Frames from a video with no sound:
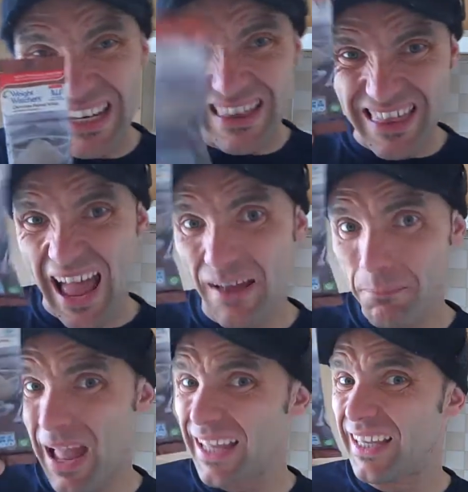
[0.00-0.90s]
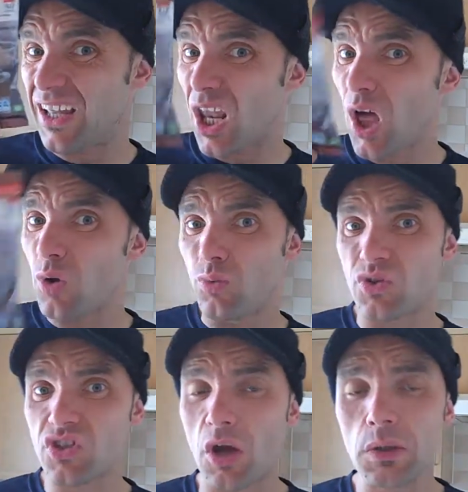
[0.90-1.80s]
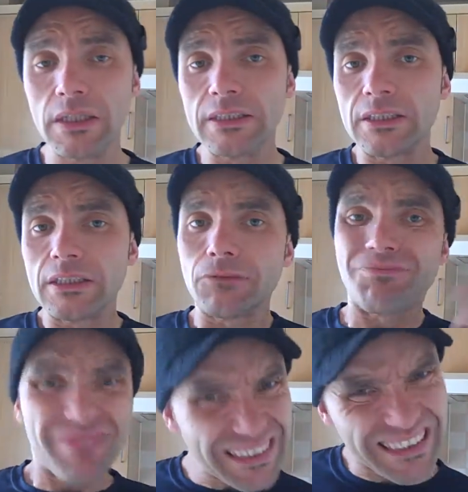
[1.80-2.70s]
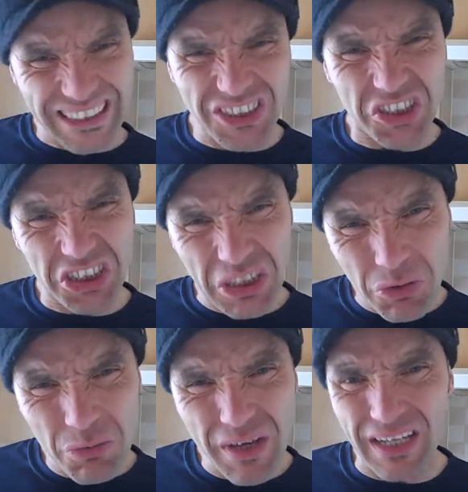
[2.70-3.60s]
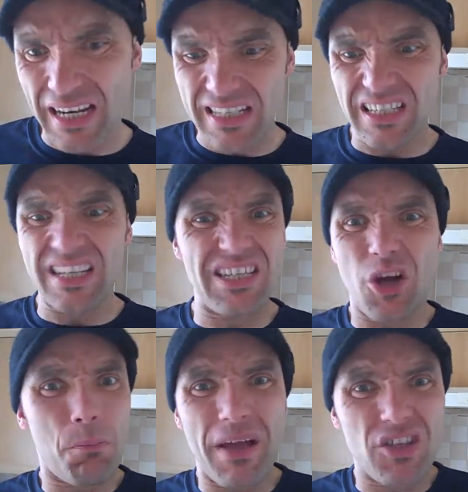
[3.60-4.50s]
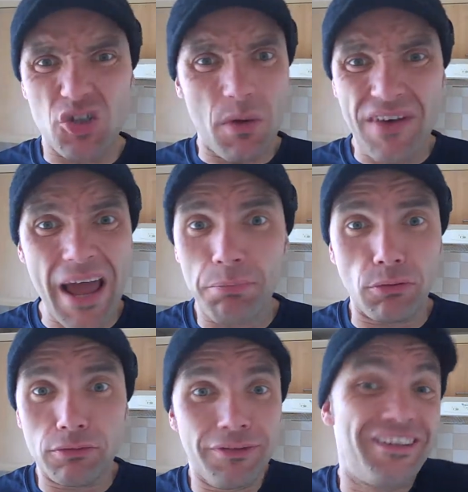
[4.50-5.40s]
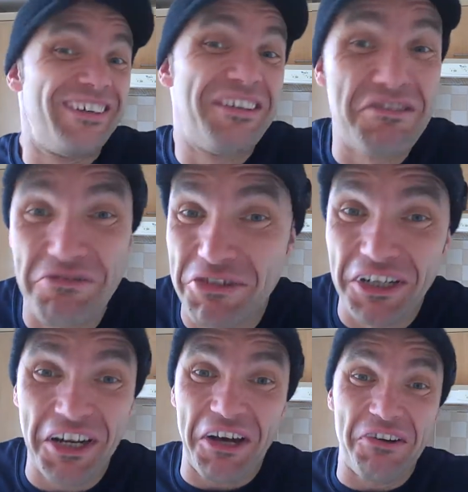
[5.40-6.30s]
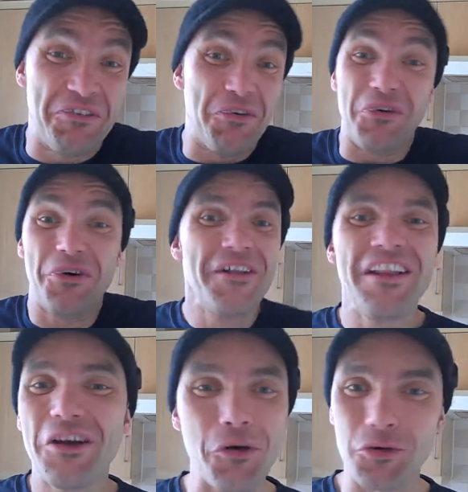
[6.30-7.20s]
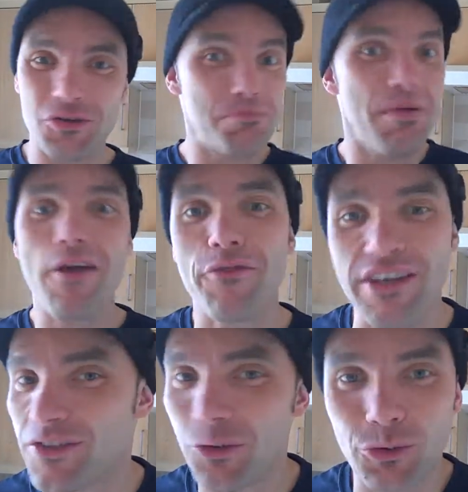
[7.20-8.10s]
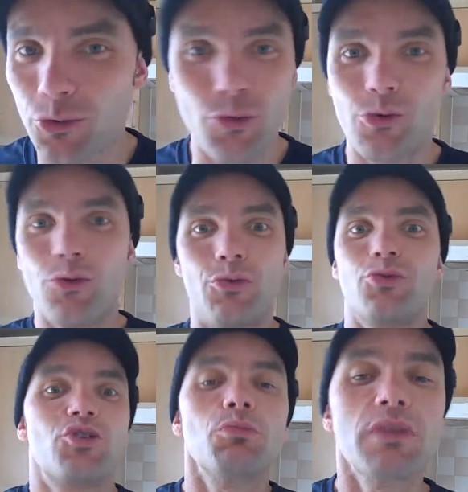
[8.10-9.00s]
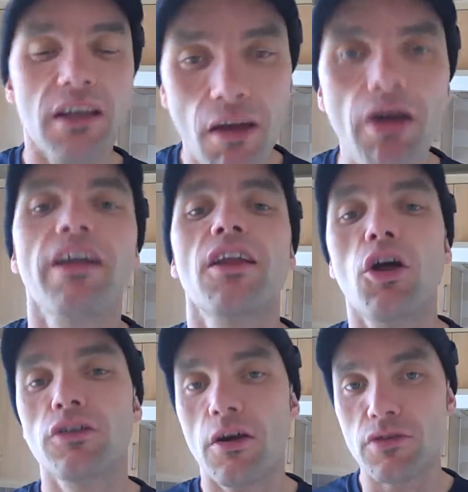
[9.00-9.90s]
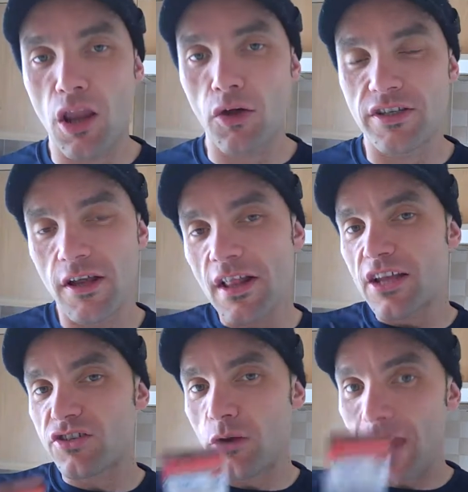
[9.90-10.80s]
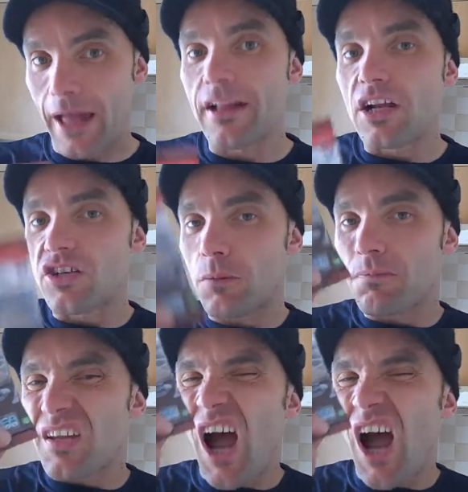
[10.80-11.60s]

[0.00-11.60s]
in that packet alone. So, do you see what I mean? Is it not better just to have an apple, you know, or some berries, or something like along those lines? So yeah, so